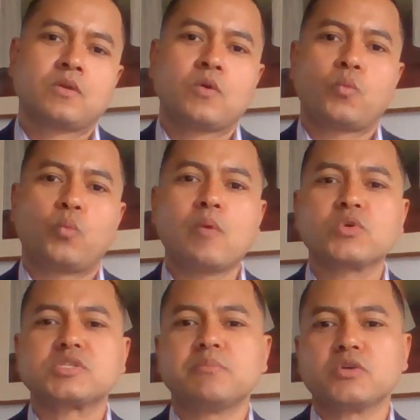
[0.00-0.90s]
When
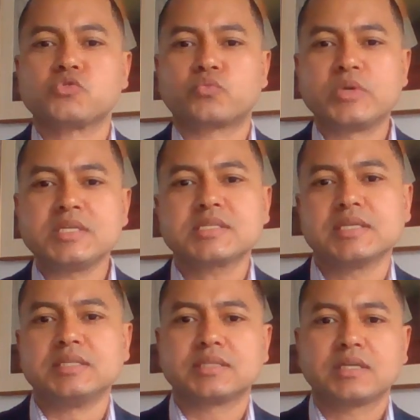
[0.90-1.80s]
was the most
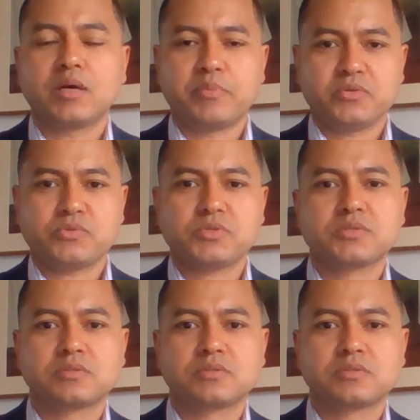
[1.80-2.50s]
recent abuse?